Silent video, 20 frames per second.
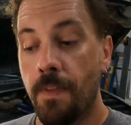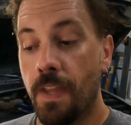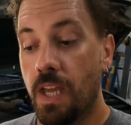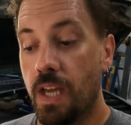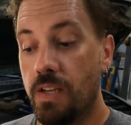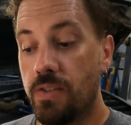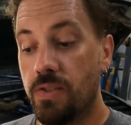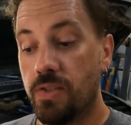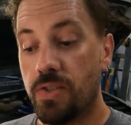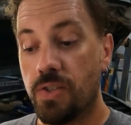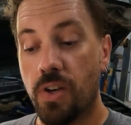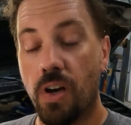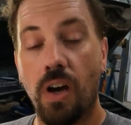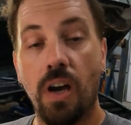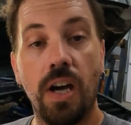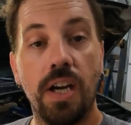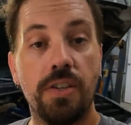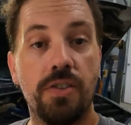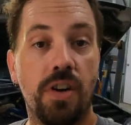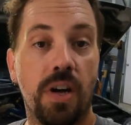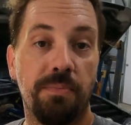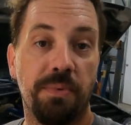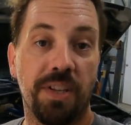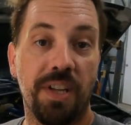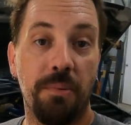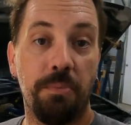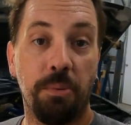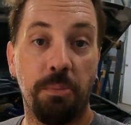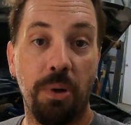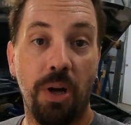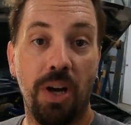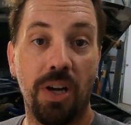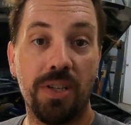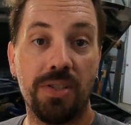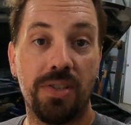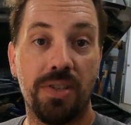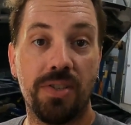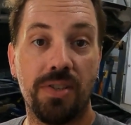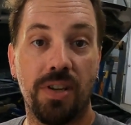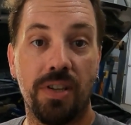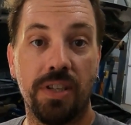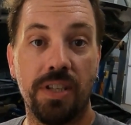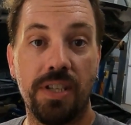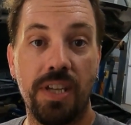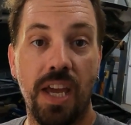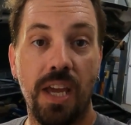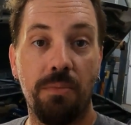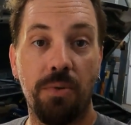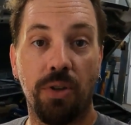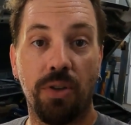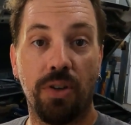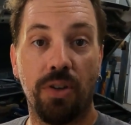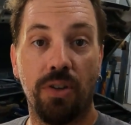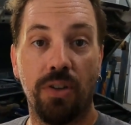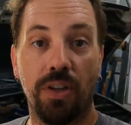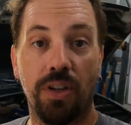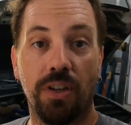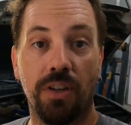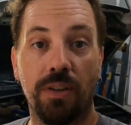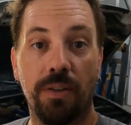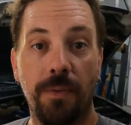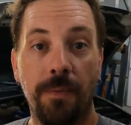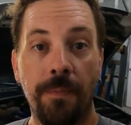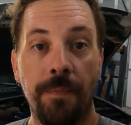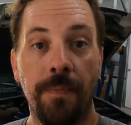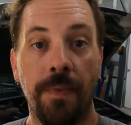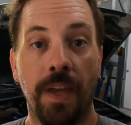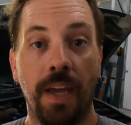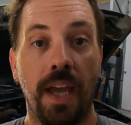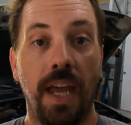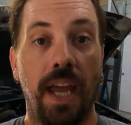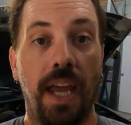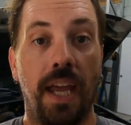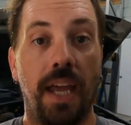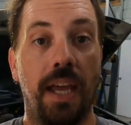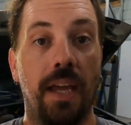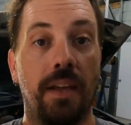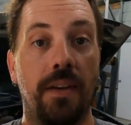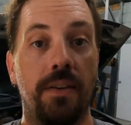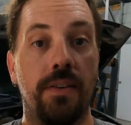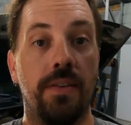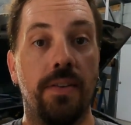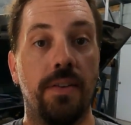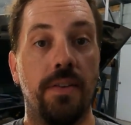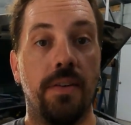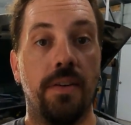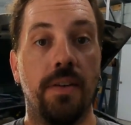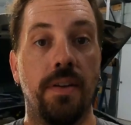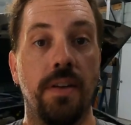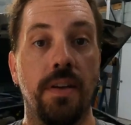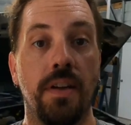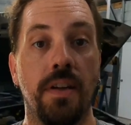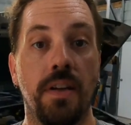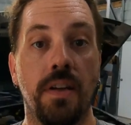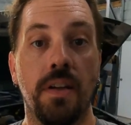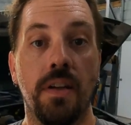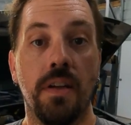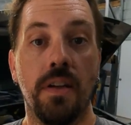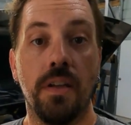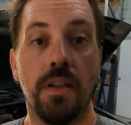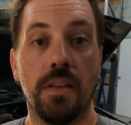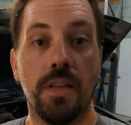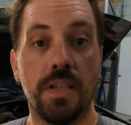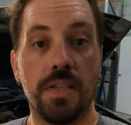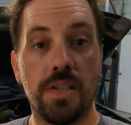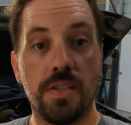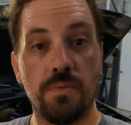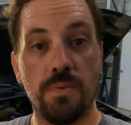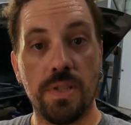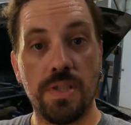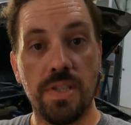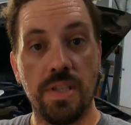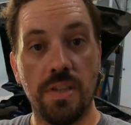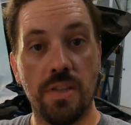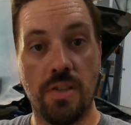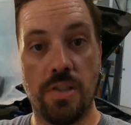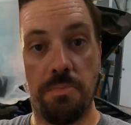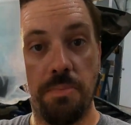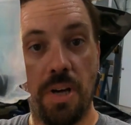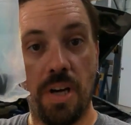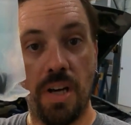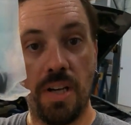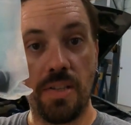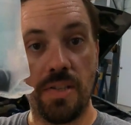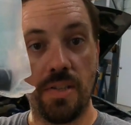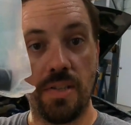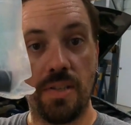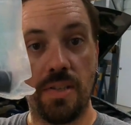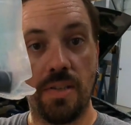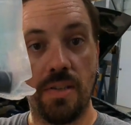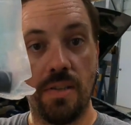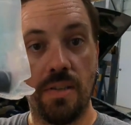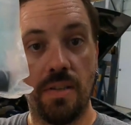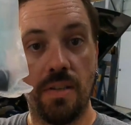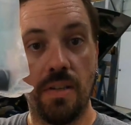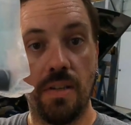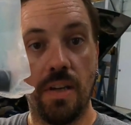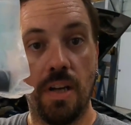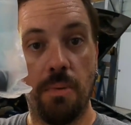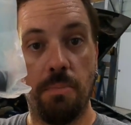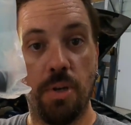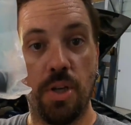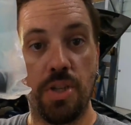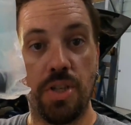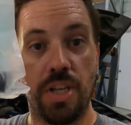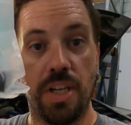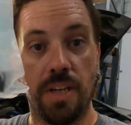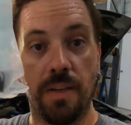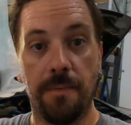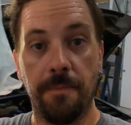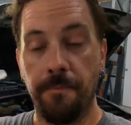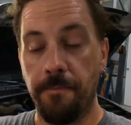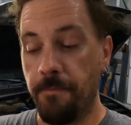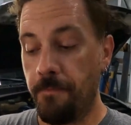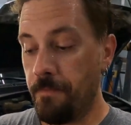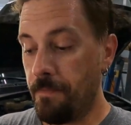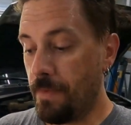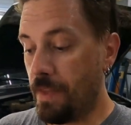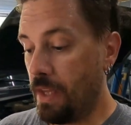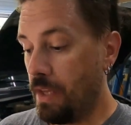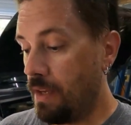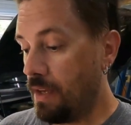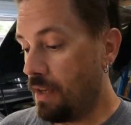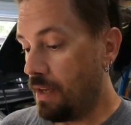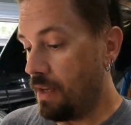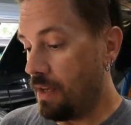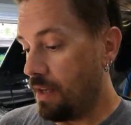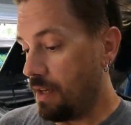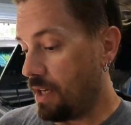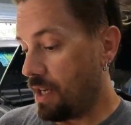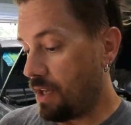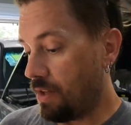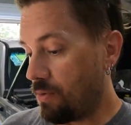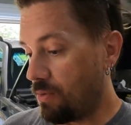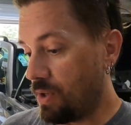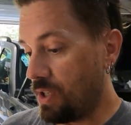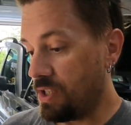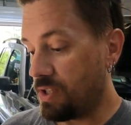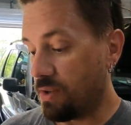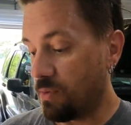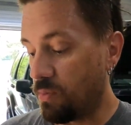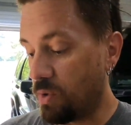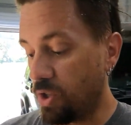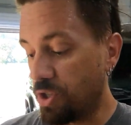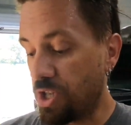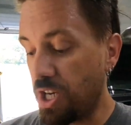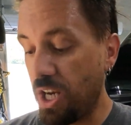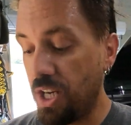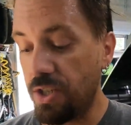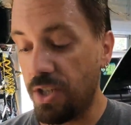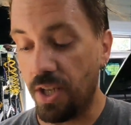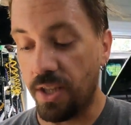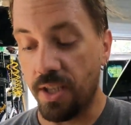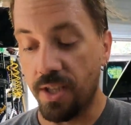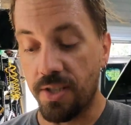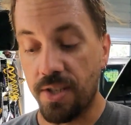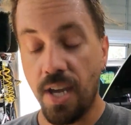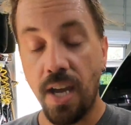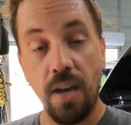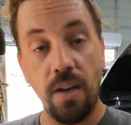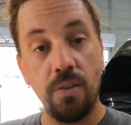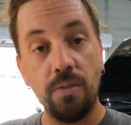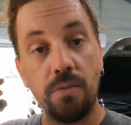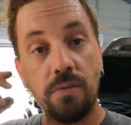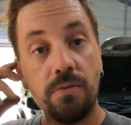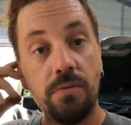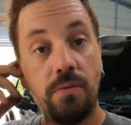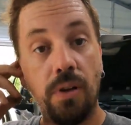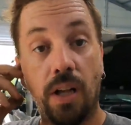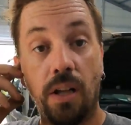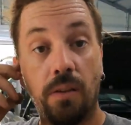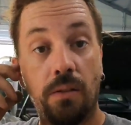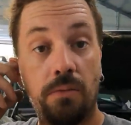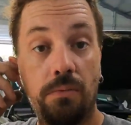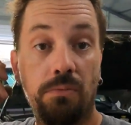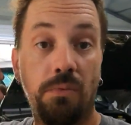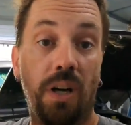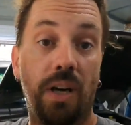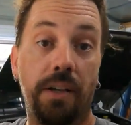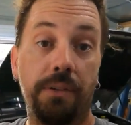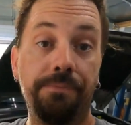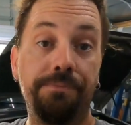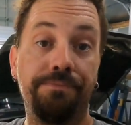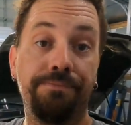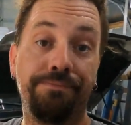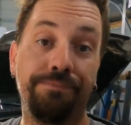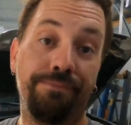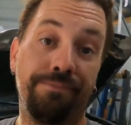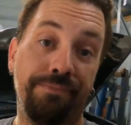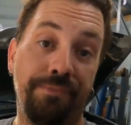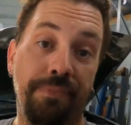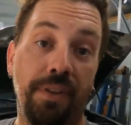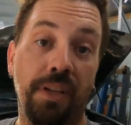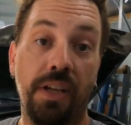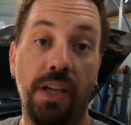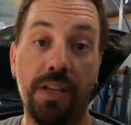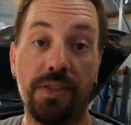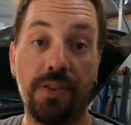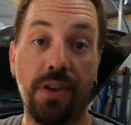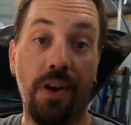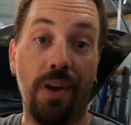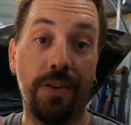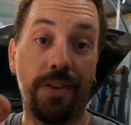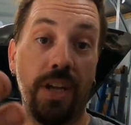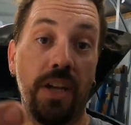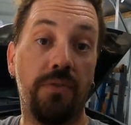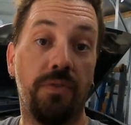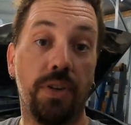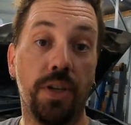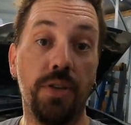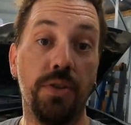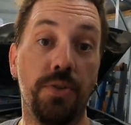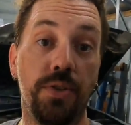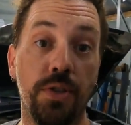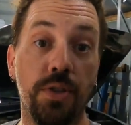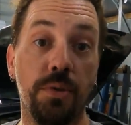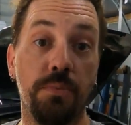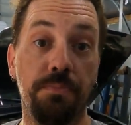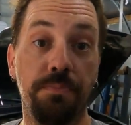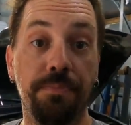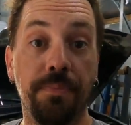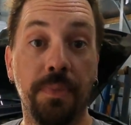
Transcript: As you saw, I dropped a couple boxes on the table earlier, and this is what's in those boxes, a bushing. Now the reason we're changing this out, well, one, it's content for YouTube.